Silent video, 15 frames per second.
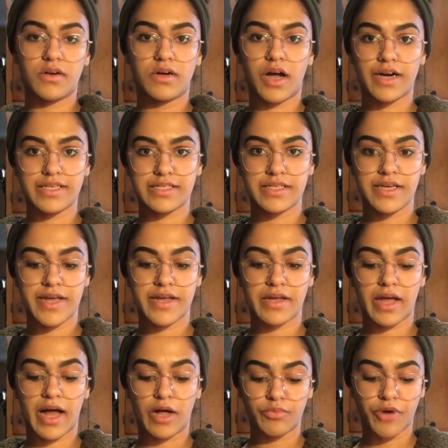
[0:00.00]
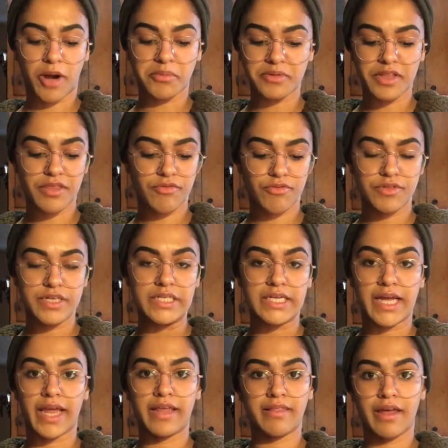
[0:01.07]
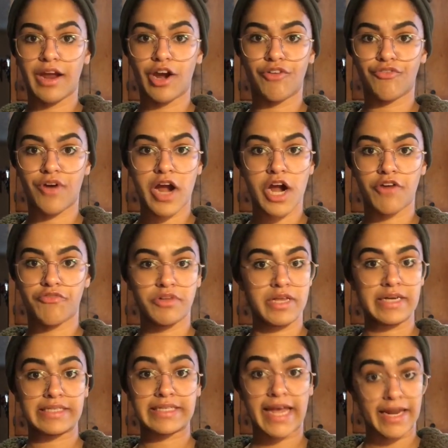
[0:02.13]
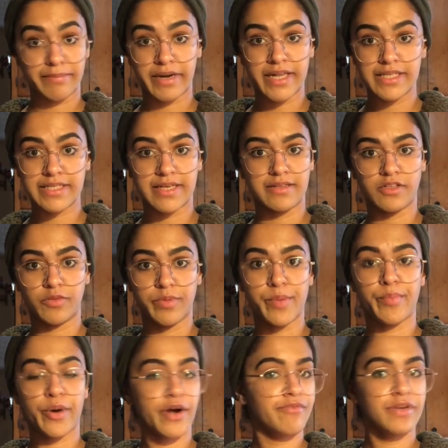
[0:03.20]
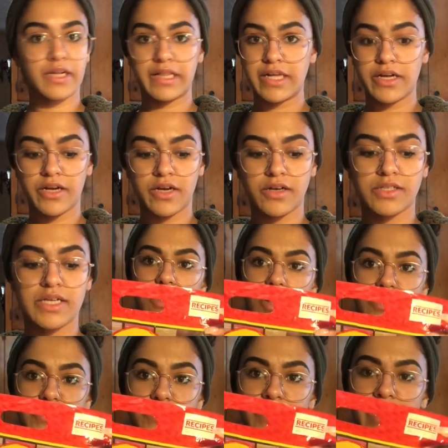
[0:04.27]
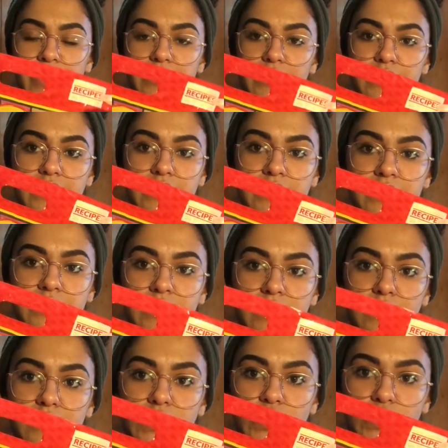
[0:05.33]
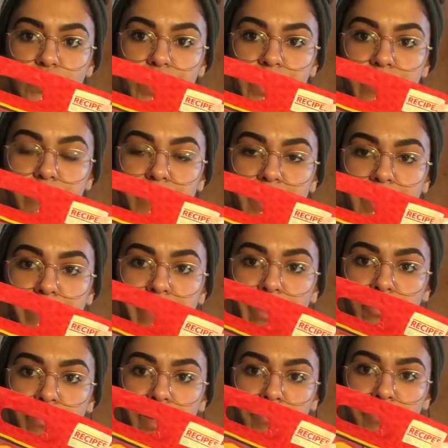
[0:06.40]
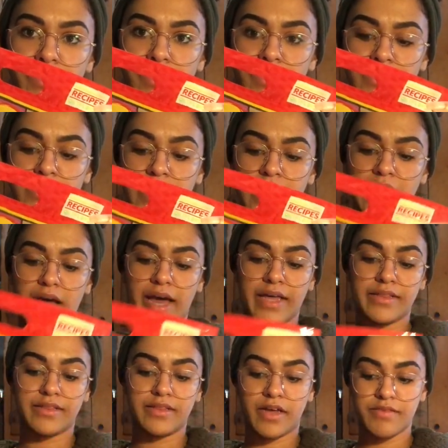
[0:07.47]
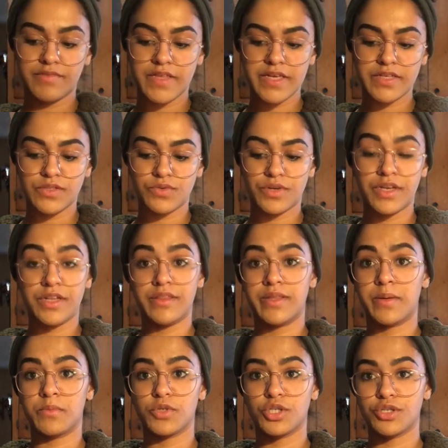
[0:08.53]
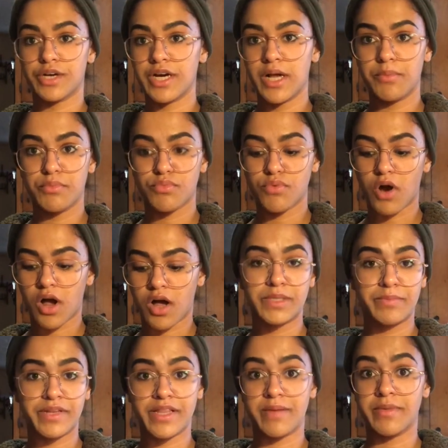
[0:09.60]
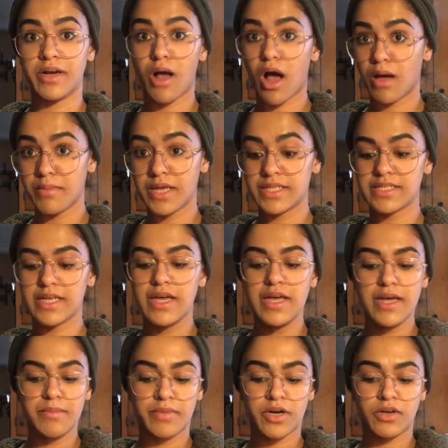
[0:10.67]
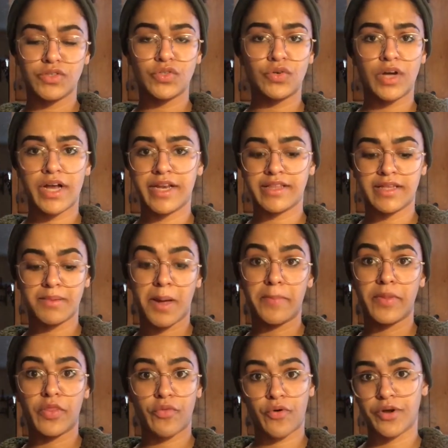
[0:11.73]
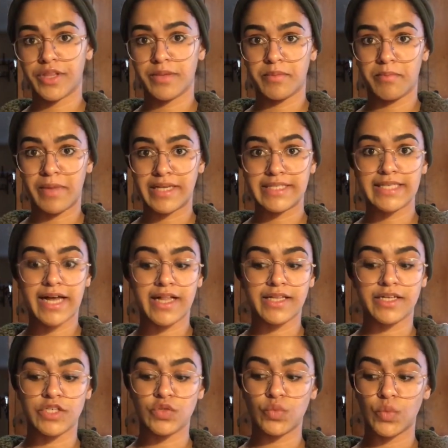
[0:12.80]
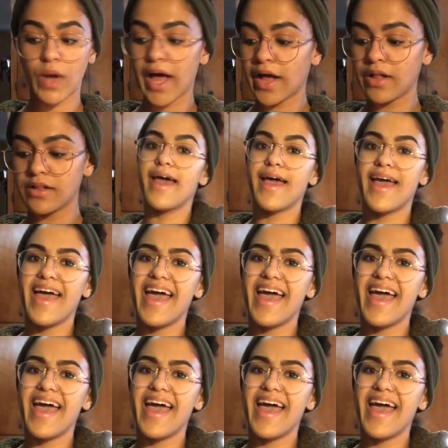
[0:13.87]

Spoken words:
honestly, I'll probably throw these like in the air fryer for like 10 minutes and they'll be perfectly cooked. Also got these sweet mini bell peppers. I love these. You can eat them straight up raw, dipping them in hummus, but also cutting them up and throwing them in my salad as well.